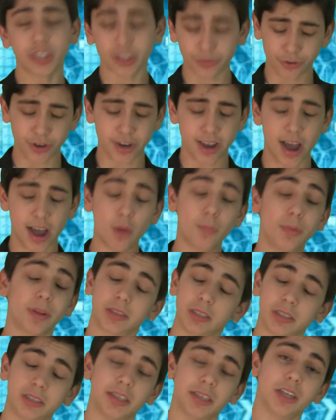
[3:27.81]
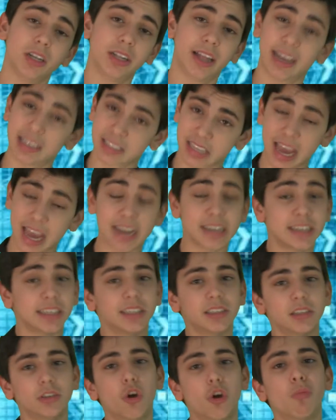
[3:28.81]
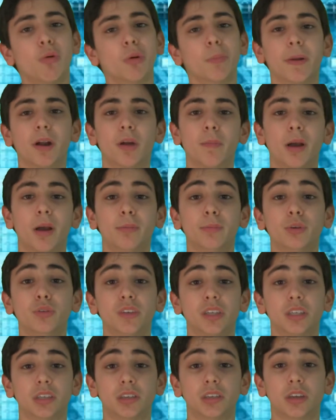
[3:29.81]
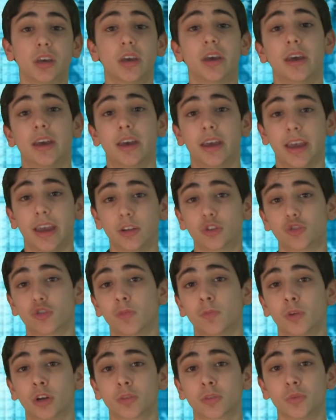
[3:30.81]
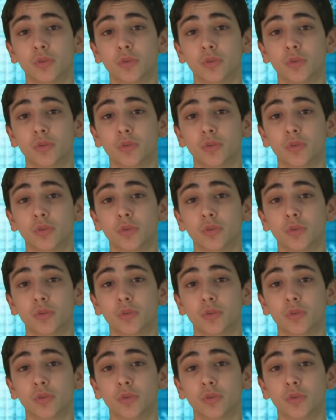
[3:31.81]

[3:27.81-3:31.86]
different now, but the deal has ended. No more Paramount movies and DreamWorks